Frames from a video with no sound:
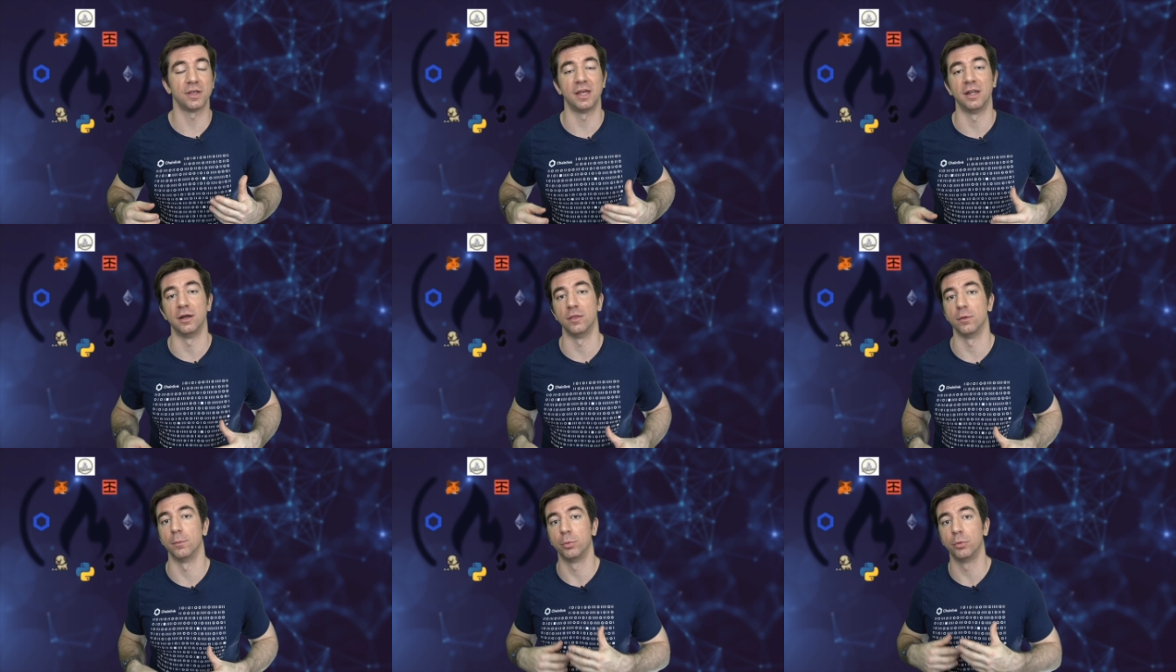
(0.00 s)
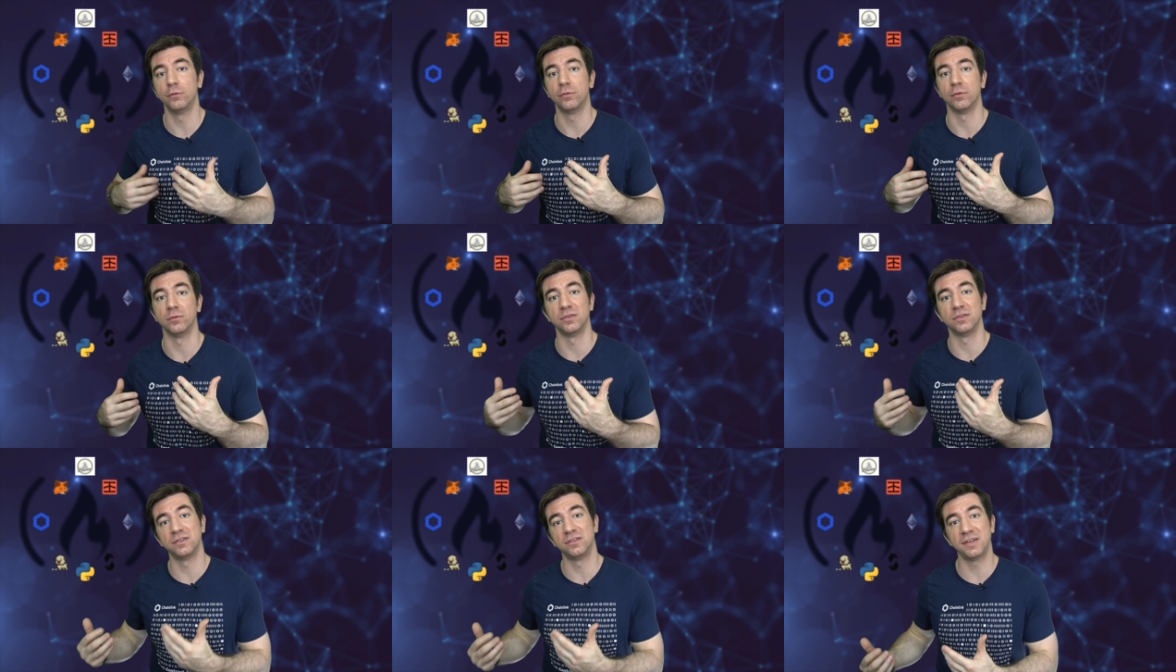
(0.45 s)
and in the proof of
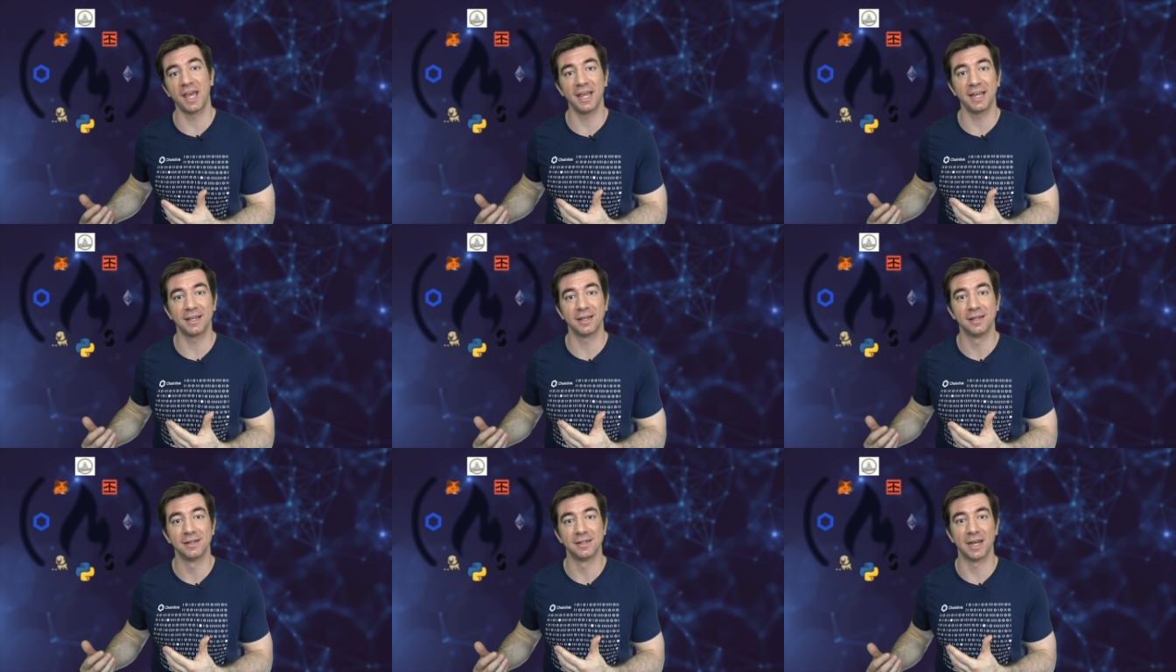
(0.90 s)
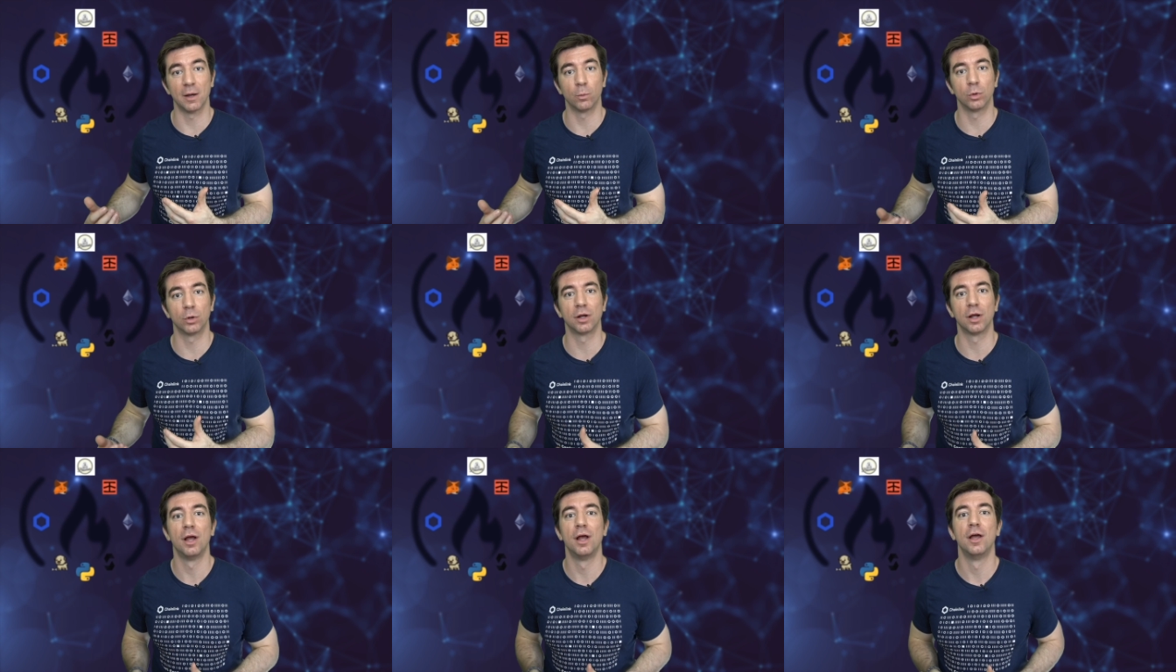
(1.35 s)
stake
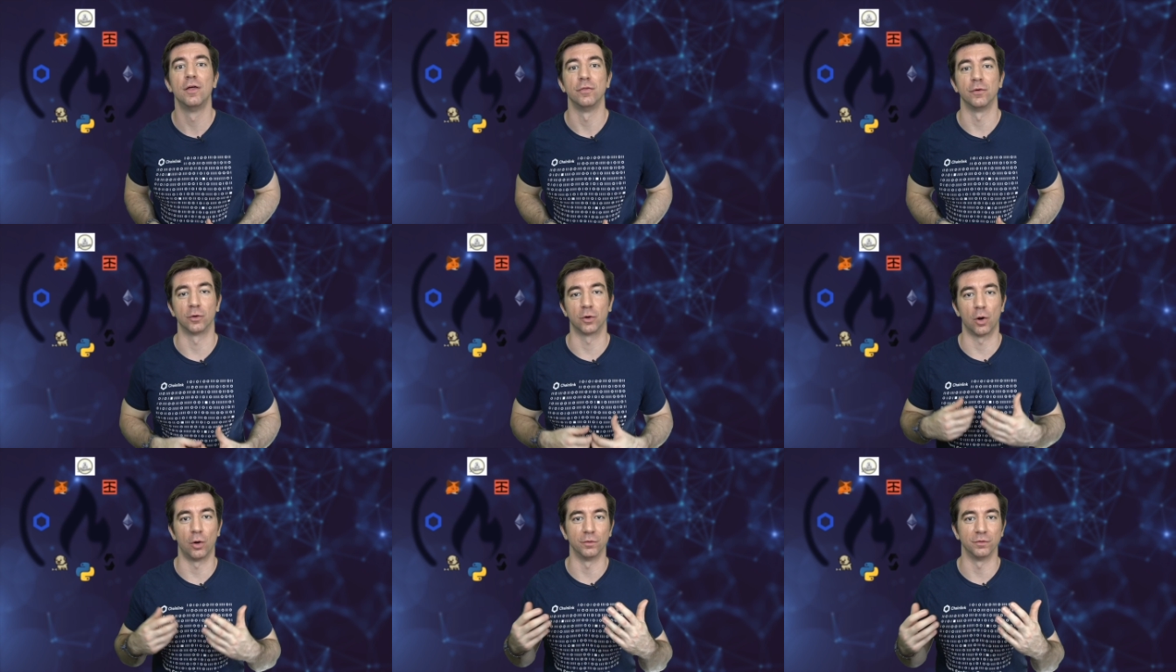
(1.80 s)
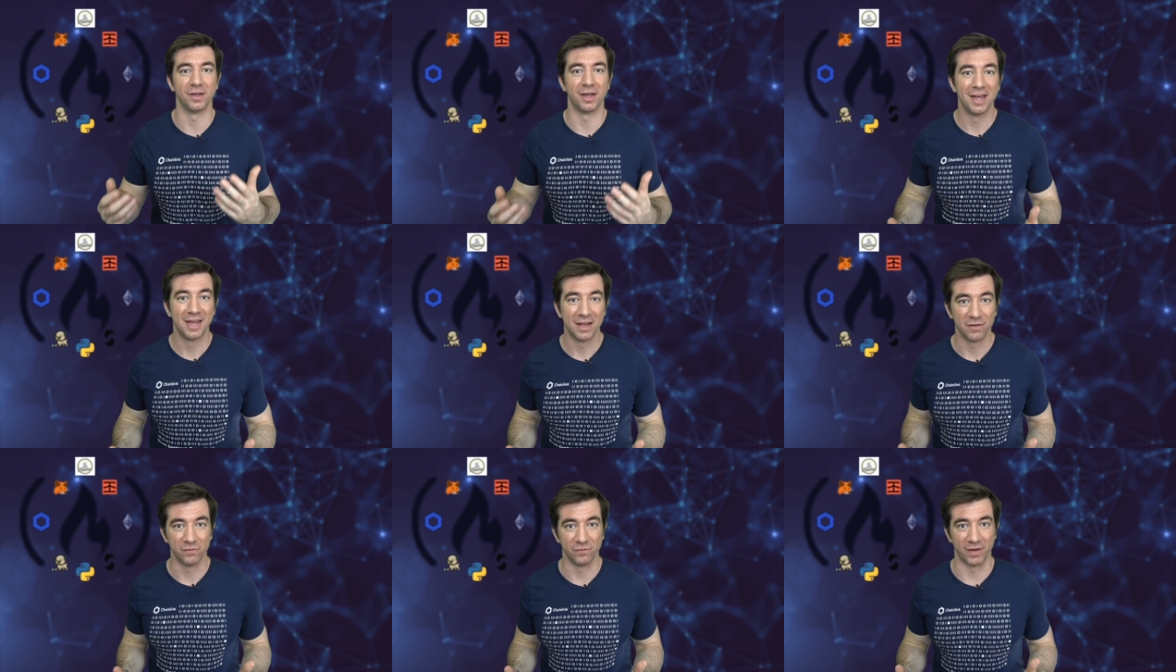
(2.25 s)
network, they're called
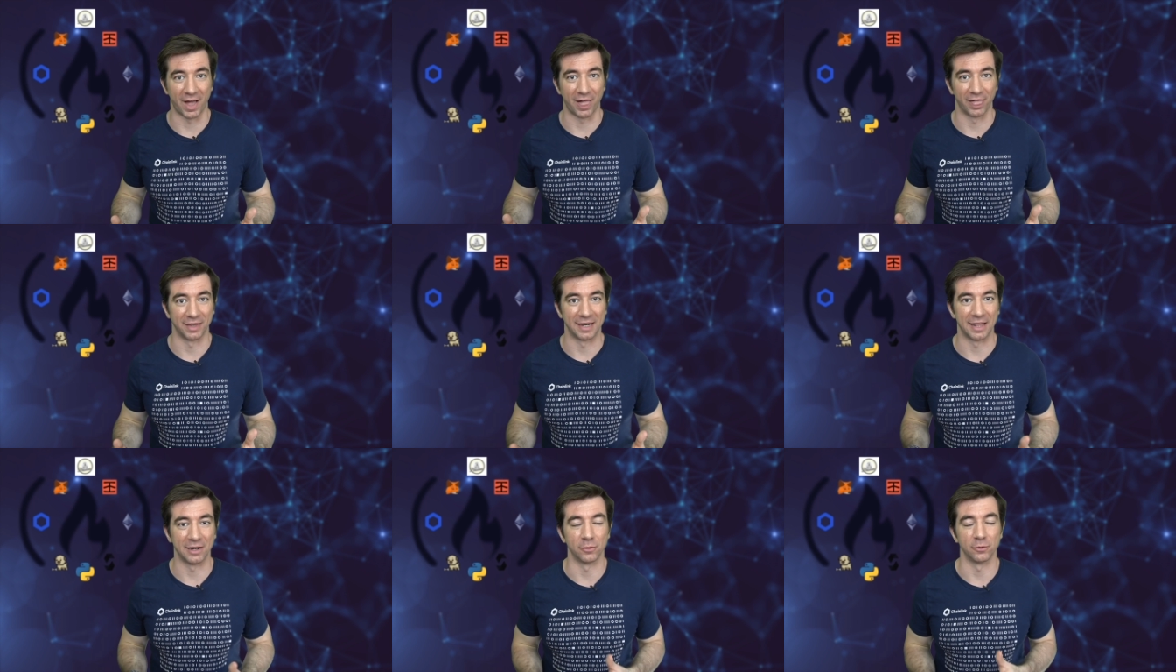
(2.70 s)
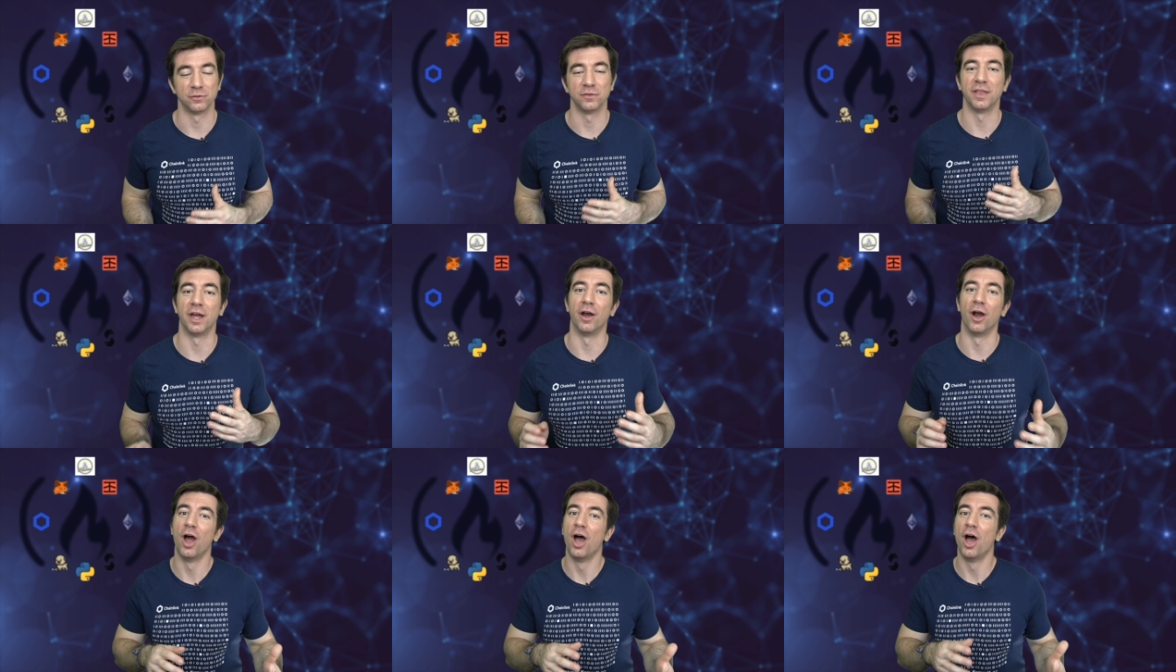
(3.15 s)
validators. They